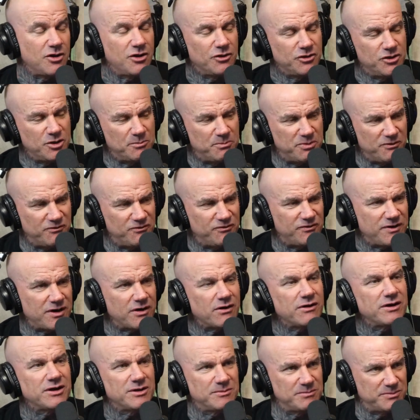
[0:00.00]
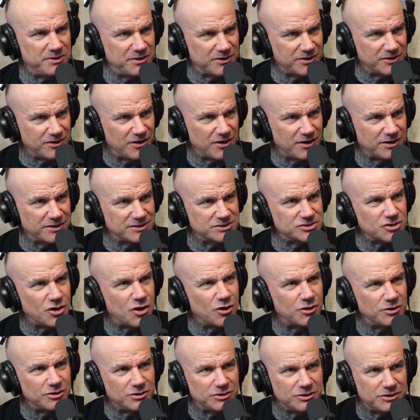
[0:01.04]
the Bavarian beer gardens are
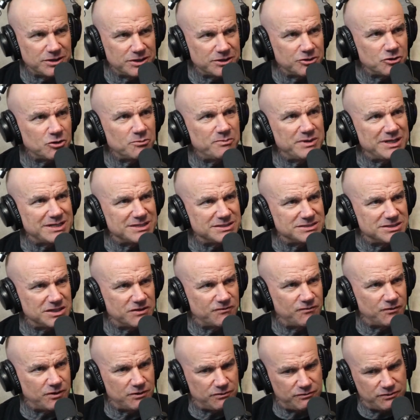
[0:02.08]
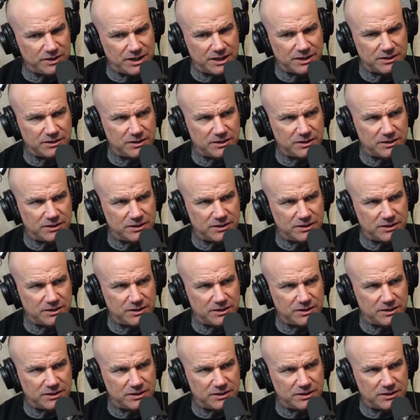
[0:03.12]
a little bit different than